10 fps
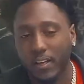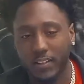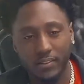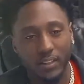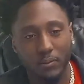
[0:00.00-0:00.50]

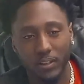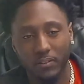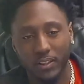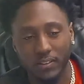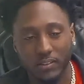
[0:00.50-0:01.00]
He said whatever
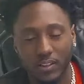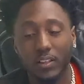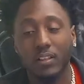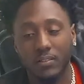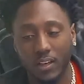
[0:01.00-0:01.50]
he said.
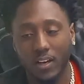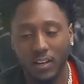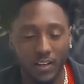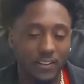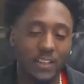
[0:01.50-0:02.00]
I was like, all
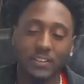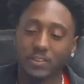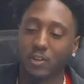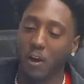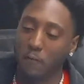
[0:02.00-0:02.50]
right. I just
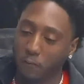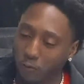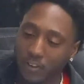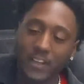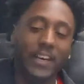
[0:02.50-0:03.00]
started
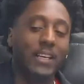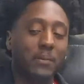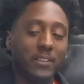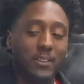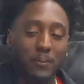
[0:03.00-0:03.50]

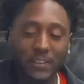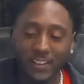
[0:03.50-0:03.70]
flaming him.